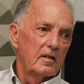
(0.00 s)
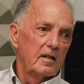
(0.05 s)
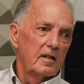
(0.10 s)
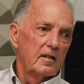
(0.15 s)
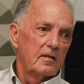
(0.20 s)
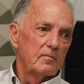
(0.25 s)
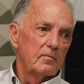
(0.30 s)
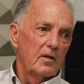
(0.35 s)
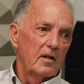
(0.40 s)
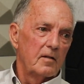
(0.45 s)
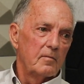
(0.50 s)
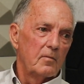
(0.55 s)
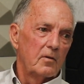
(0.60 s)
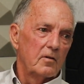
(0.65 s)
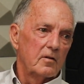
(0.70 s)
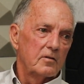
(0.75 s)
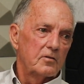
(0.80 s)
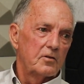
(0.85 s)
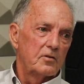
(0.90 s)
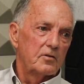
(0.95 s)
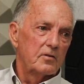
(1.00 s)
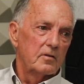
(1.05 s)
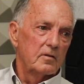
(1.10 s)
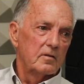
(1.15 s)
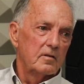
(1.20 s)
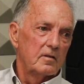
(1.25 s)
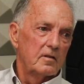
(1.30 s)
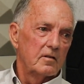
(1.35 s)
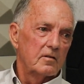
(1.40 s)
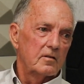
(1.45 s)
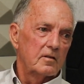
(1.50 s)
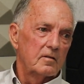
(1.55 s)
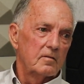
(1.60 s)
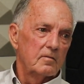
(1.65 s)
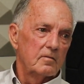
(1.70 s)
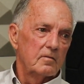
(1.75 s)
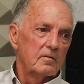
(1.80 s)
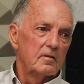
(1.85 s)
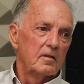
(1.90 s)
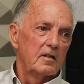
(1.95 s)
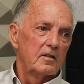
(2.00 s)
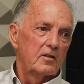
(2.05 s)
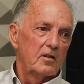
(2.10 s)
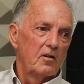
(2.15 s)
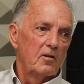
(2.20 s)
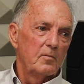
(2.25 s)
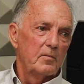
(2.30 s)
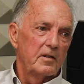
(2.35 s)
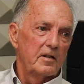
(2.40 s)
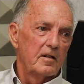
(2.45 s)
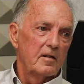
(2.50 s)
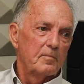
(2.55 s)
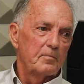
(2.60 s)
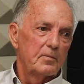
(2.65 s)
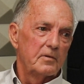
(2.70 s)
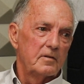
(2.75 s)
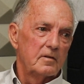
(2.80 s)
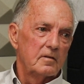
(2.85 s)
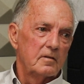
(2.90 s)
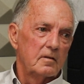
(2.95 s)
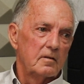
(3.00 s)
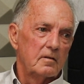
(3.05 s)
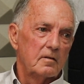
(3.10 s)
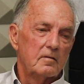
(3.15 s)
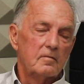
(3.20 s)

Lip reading: And by March, they call me up and